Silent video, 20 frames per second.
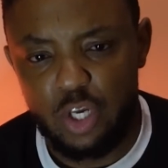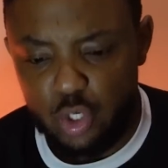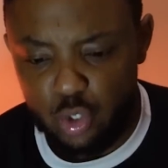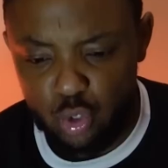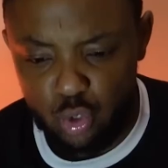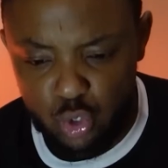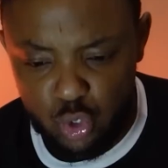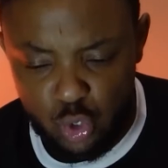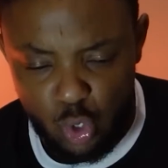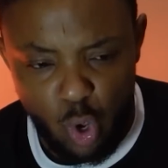
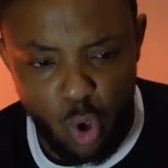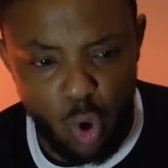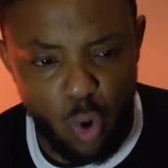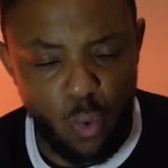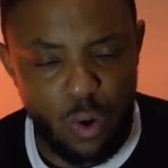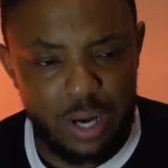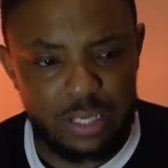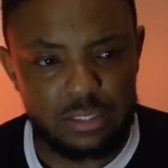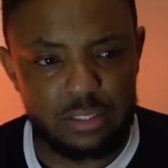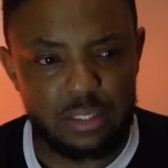You saw
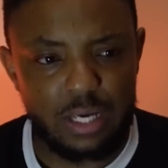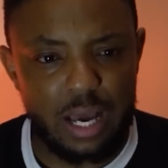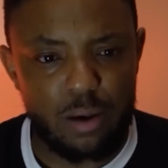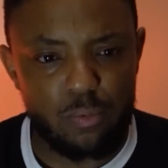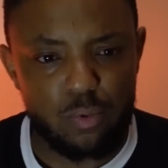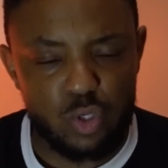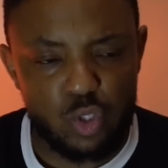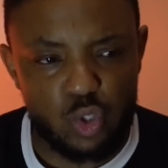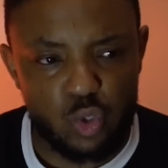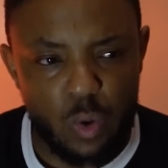what
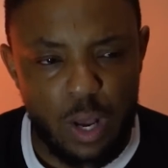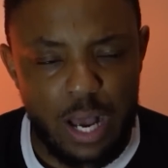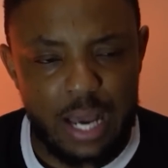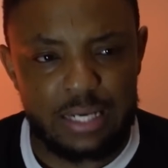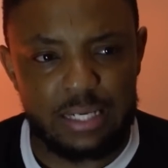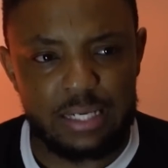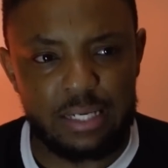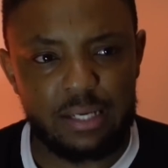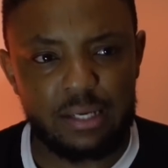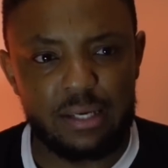
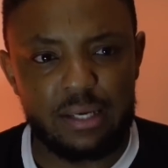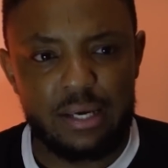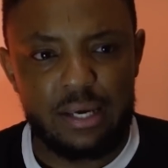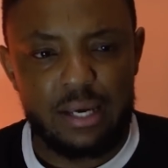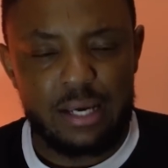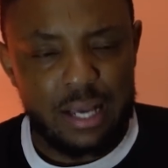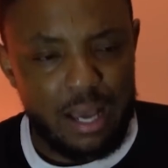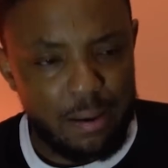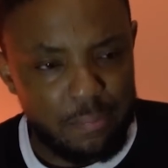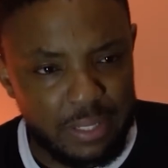Zwane
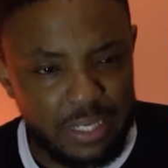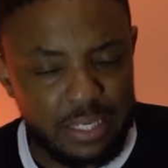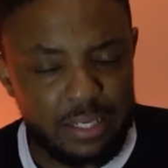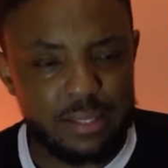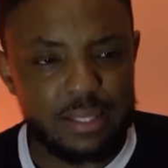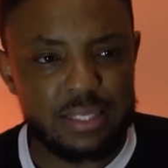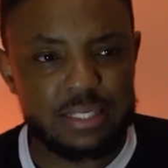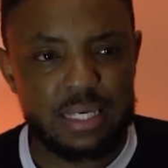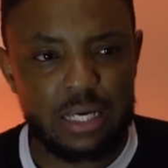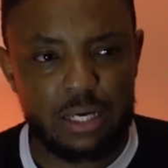coming
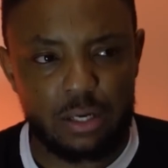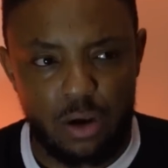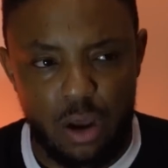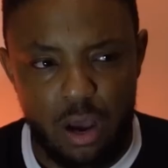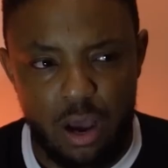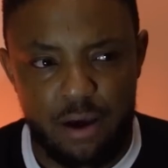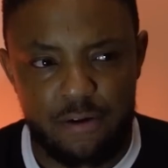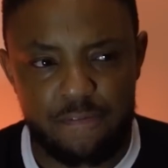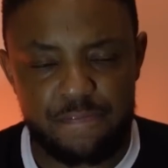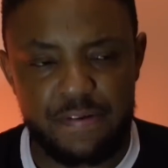in the second
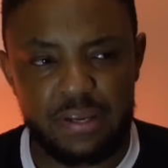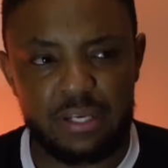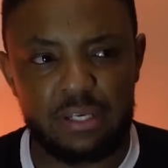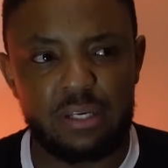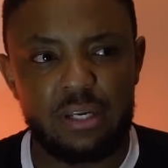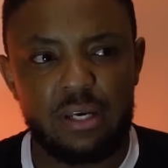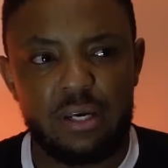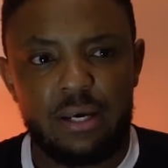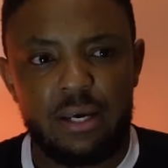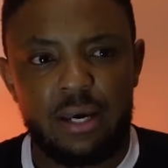half
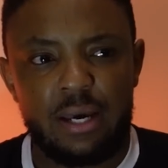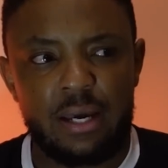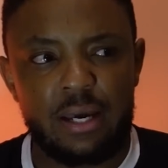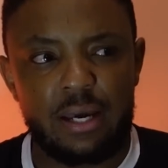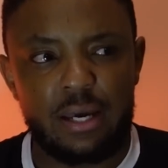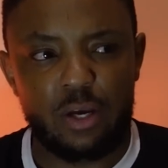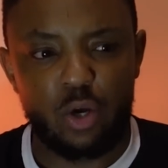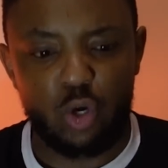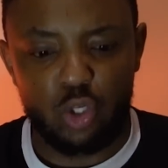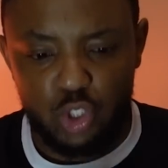and
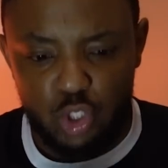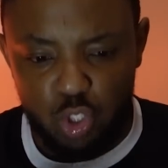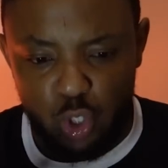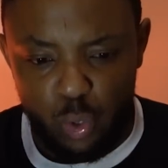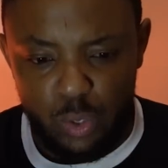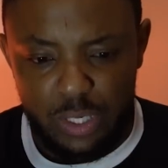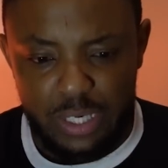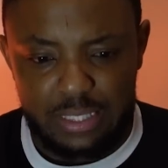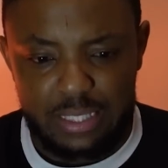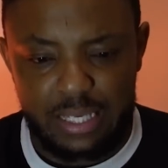
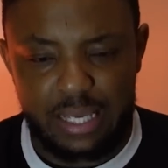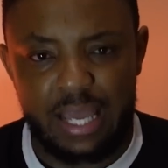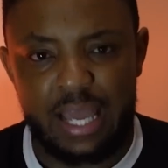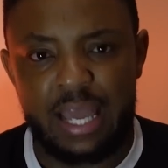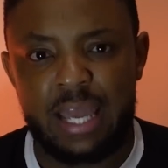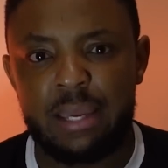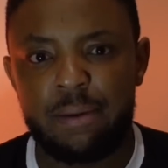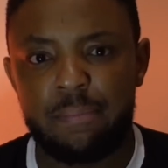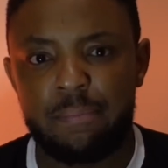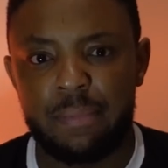controlling the
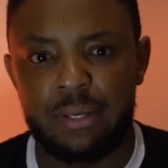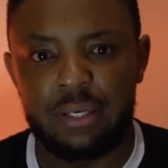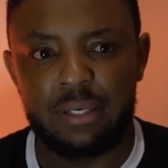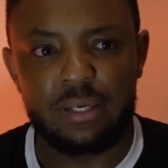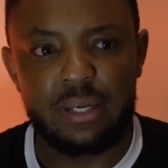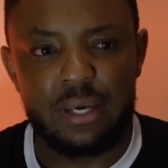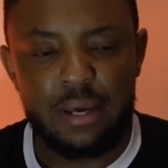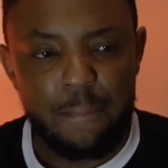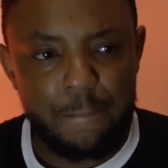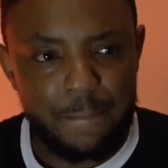game
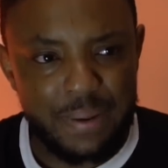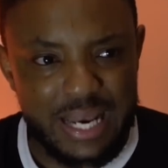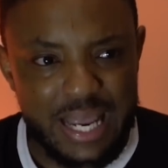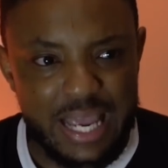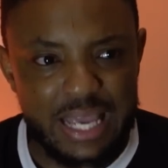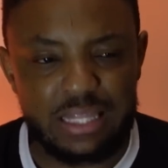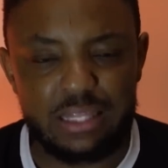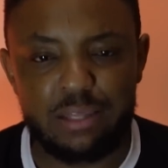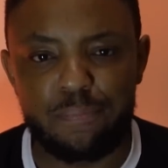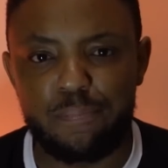and
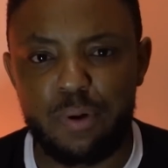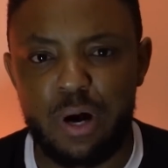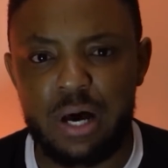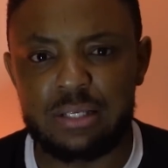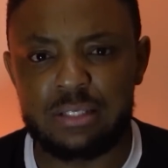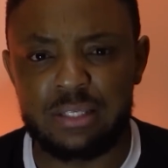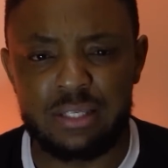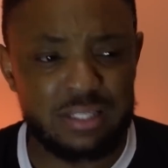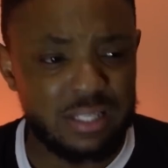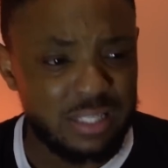playing the
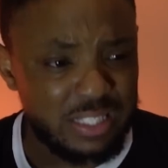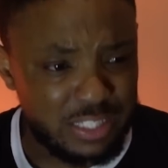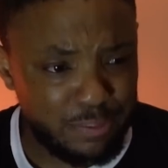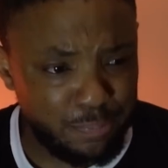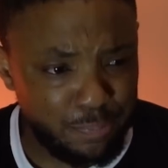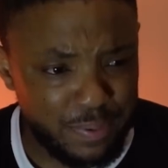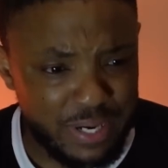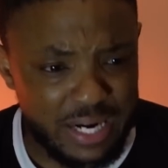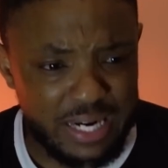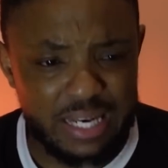passes and
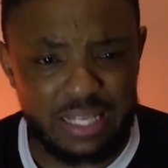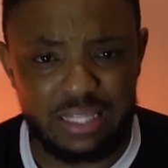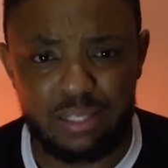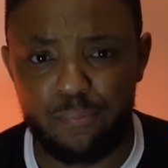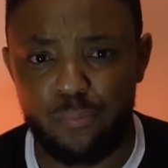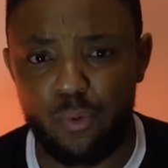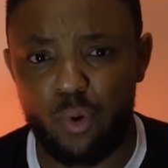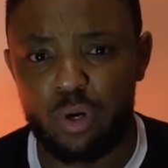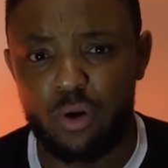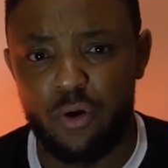spreading the
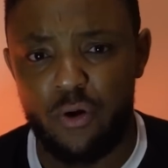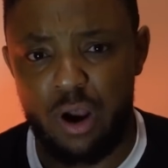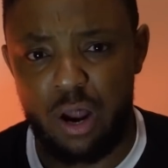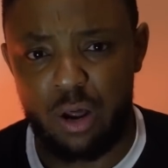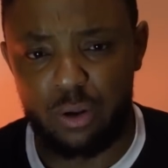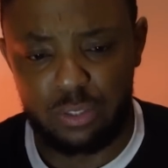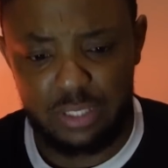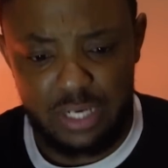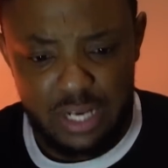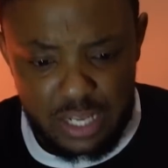ball
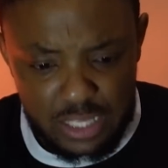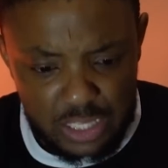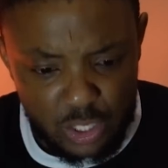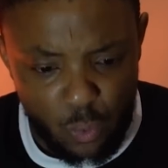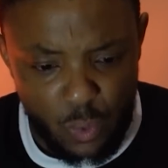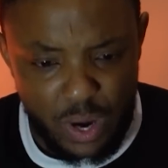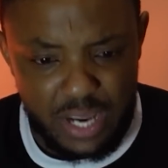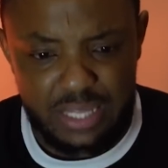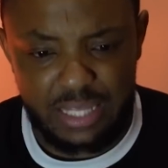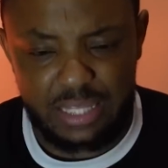around, the
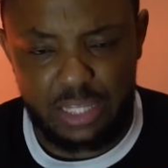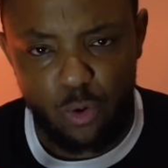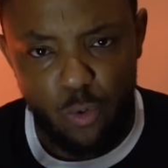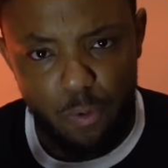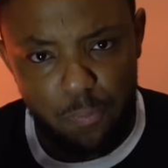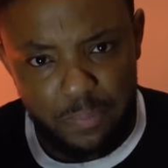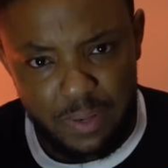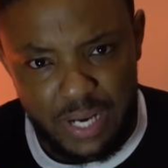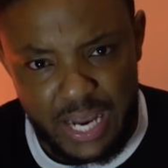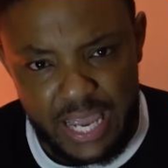way that they
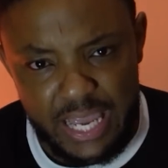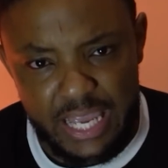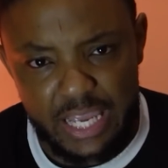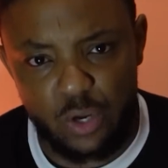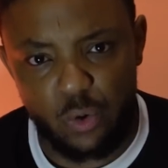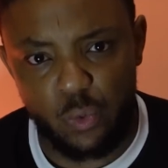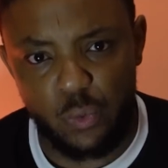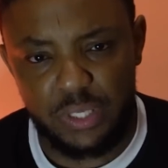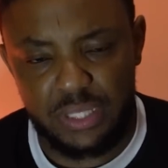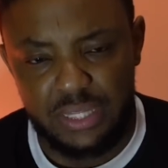were
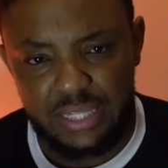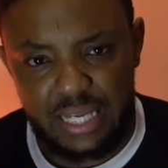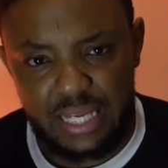playing with